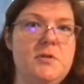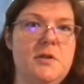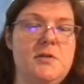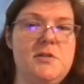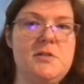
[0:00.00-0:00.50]
So
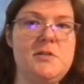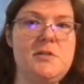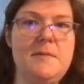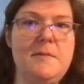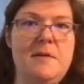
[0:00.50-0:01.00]
I'll just
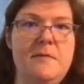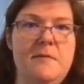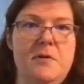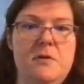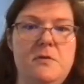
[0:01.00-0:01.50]

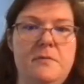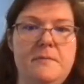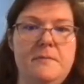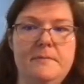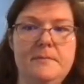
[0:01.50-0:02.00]
give
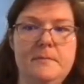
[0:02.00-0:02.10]
you